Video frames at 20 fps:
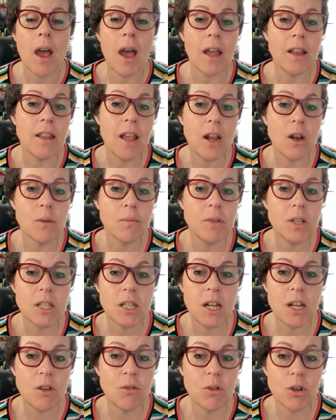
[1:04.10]
and then
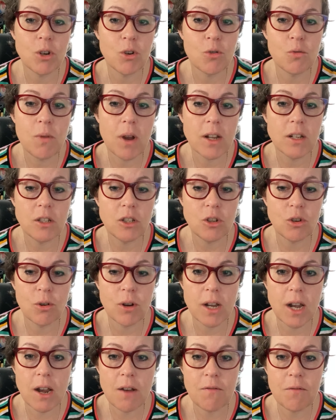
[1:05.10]
obviously you can always
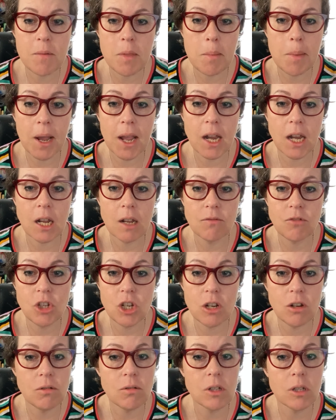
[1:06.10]
join in from the beginning of
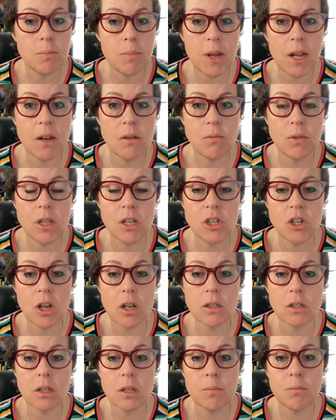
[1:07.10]
June to be in with the
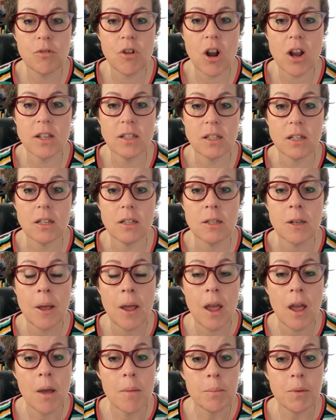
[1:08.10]
chance of the prizes.
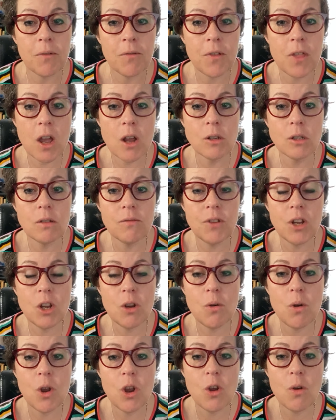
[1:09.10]
But for those of
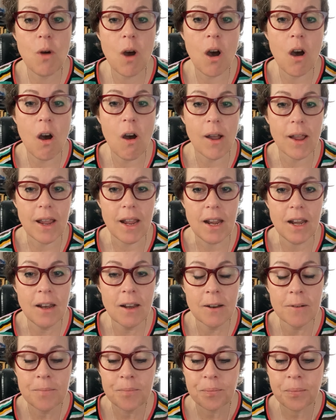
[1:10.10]
you who are
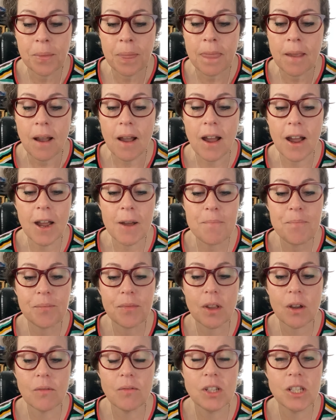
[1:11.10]
in,
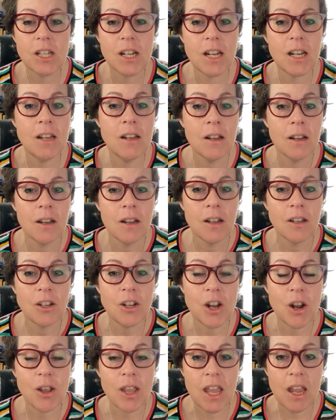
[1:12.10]
obviously
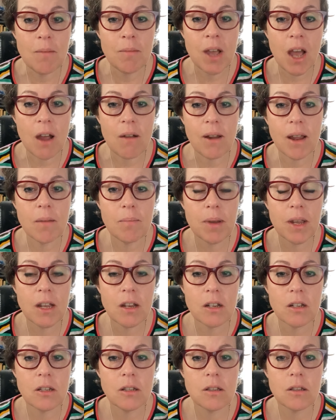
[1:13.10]
keep going,
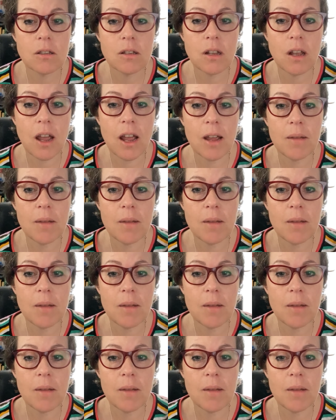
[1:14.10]
because